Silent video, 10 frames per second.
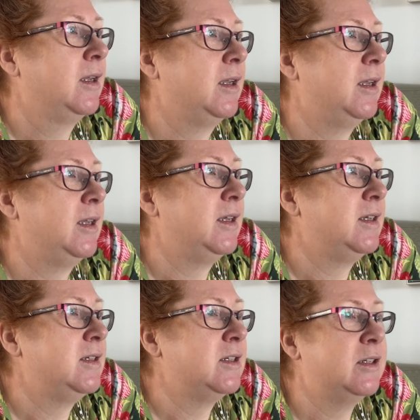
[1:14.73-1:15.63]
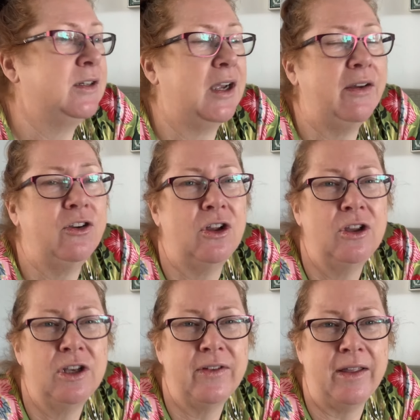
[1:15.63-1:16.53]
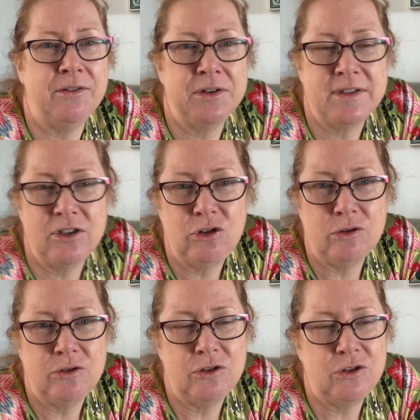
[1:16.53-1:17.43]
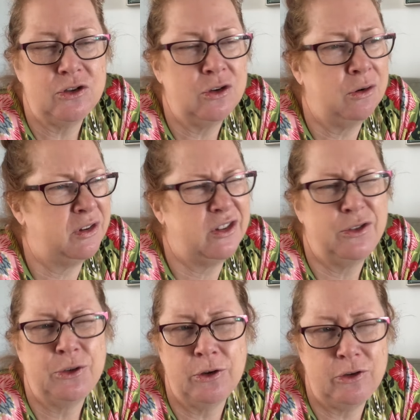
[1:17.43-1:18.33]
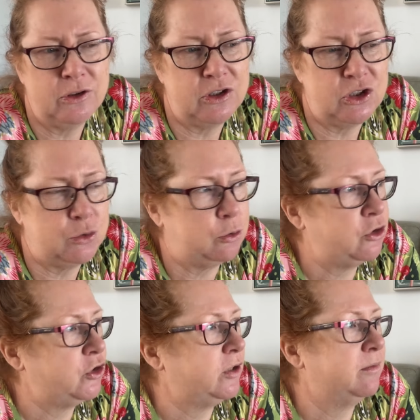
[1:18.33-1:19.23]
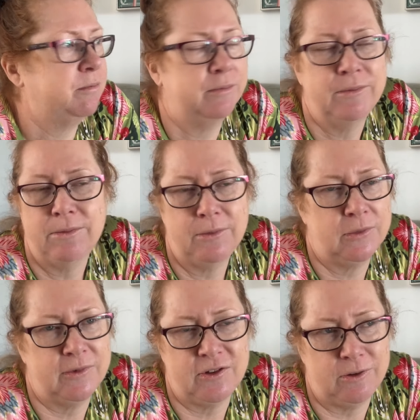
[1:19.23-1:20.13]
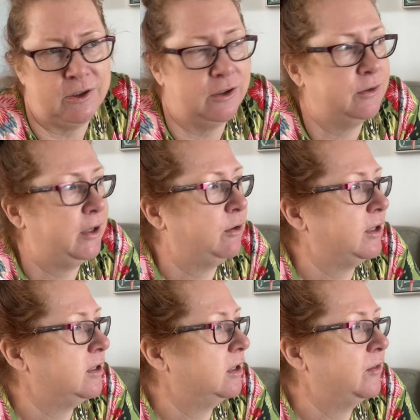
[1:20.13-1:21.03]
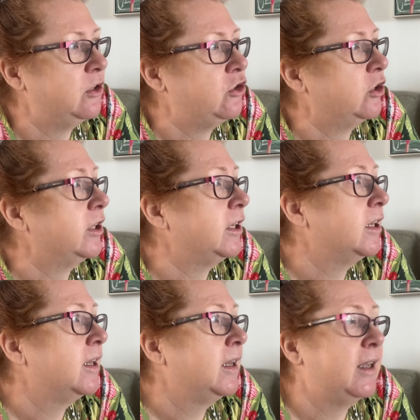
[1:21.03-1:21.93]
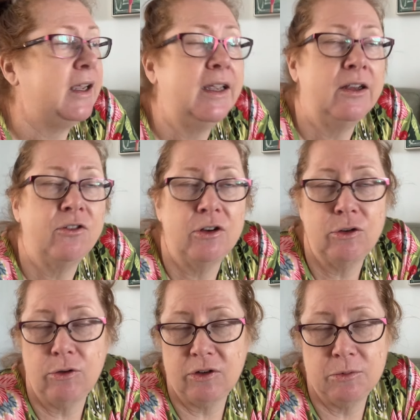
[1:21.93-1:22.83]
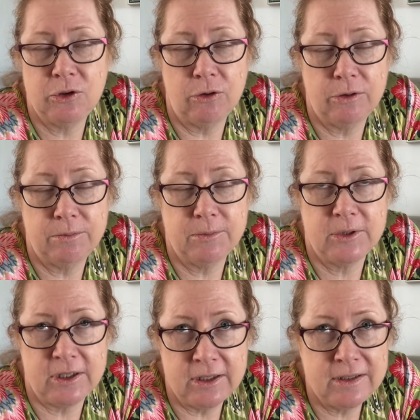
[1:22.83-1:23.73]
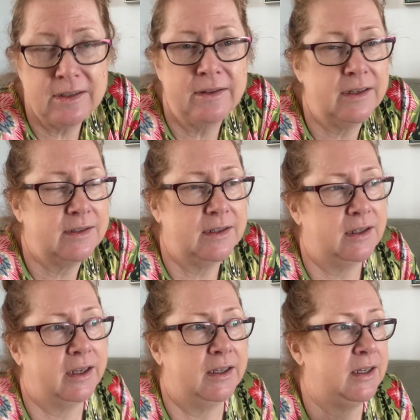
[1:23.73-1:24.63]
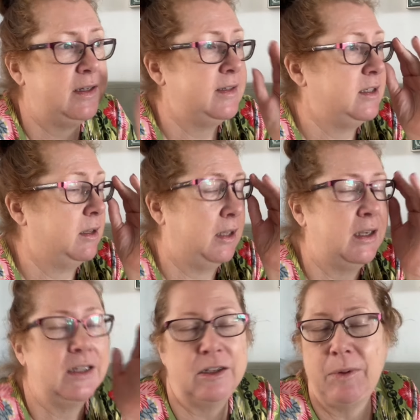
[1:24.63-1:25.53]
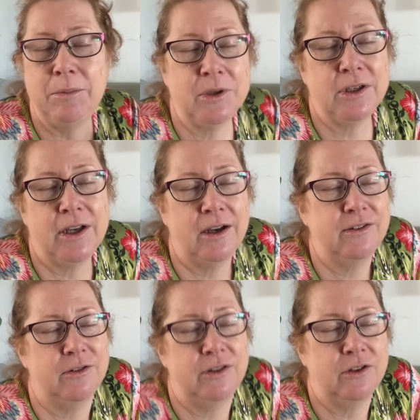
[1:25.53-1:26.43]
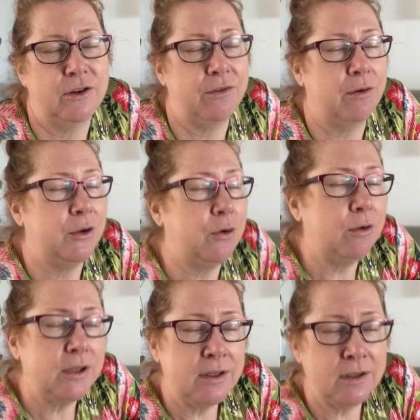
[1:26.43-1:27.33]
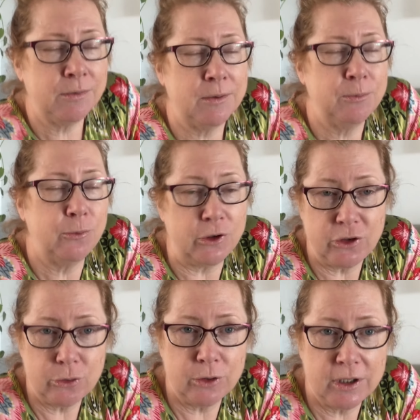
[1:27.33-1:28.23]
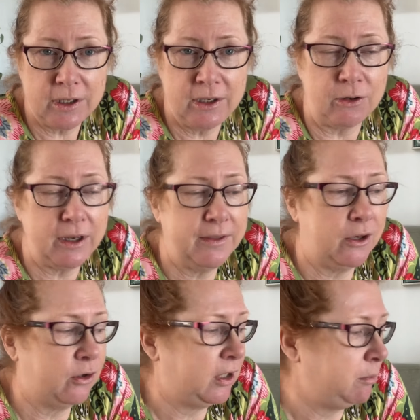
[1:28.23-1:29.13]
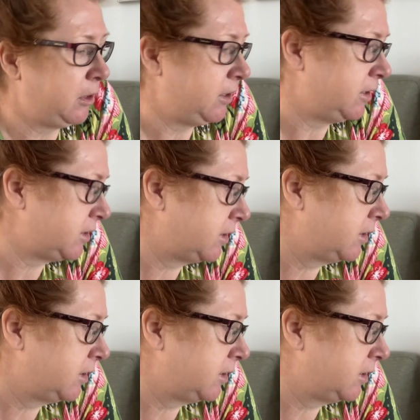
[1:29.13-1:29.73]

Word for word: And I haven't got a lot of other essentials to do. I still got to do the dishwasher. Just, you know, they'll get done eventually. And I've got to cook some dog dinners. That's again easy. The luckily there's pumpkin cuts, so I just got to throw it all in the pressure cooker and I'll get that on in a minute.